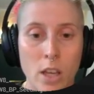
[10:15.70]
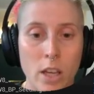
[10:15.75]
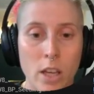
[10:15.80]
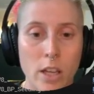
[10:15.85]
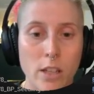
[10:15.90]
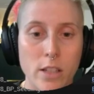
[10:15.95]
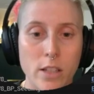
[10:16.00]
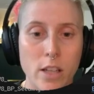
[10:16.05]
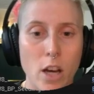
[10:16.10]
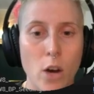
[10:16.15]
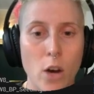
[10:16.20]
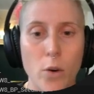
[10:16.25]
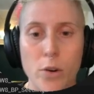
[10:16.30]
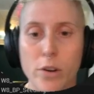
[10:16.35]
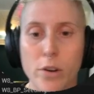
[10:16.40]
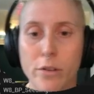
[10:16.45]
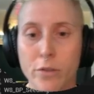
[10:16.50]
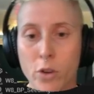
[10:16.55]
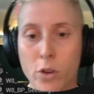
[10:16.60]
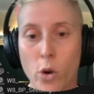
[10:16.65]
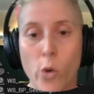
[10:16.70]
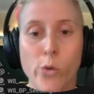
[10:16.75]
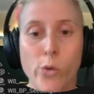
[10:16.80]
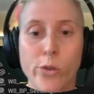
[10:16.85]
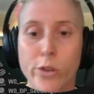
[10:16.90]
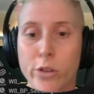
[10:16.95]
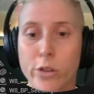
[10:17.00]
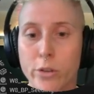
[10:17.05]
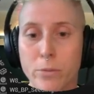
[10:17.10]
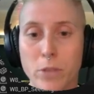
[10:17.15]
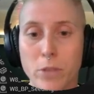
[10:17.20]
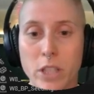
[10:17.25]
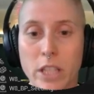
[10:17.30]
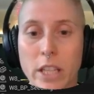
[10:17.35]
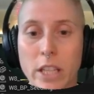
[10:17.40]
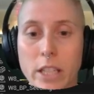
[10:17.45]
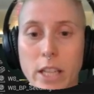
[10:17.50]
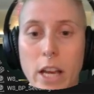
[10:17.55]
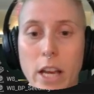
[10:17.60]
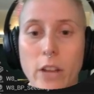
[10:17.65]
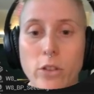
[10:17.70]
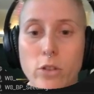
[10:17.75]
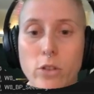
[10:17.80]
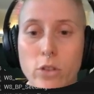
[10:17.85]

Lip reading: in the hour of code or something like that.